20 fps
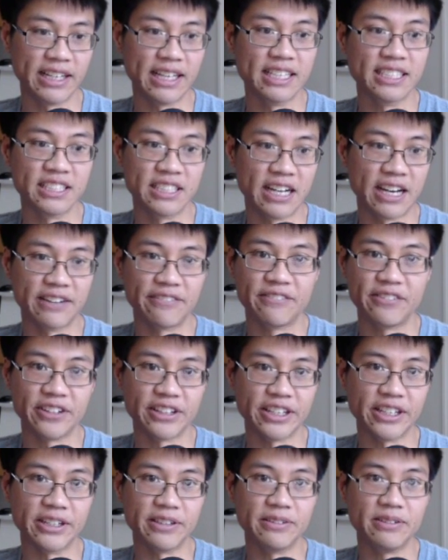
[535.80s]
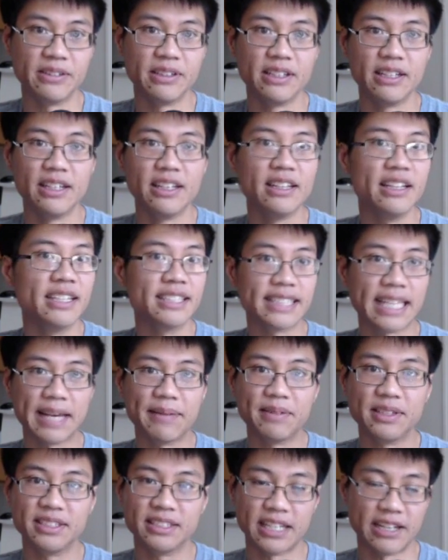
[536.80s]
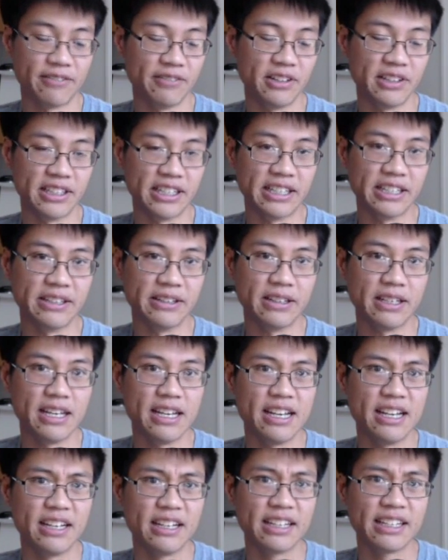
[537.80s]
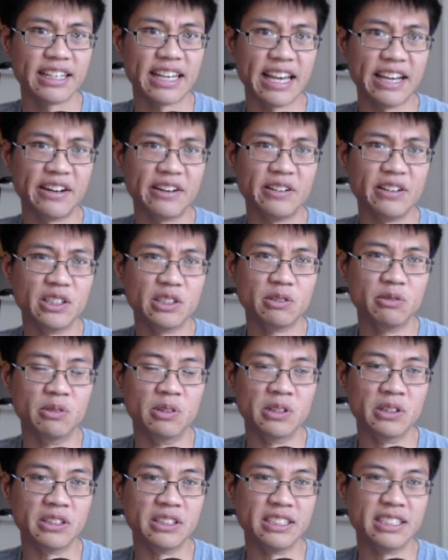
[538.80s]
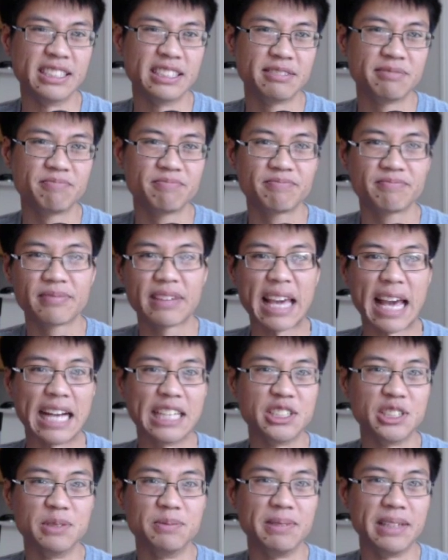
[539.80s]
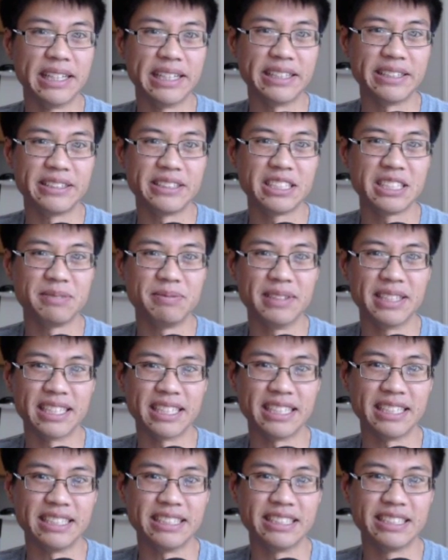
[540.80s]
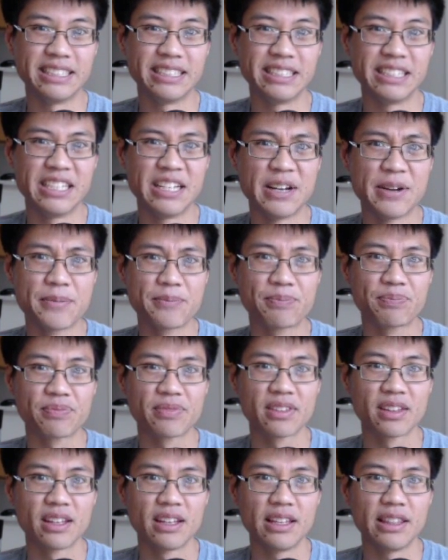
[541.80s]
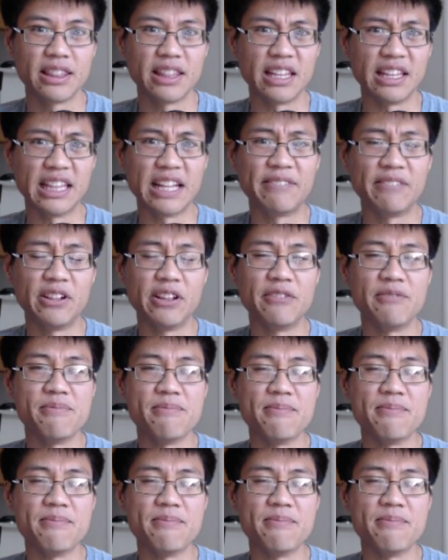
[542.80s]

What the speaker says: not for you. This game does not really cater towards casual players because the level of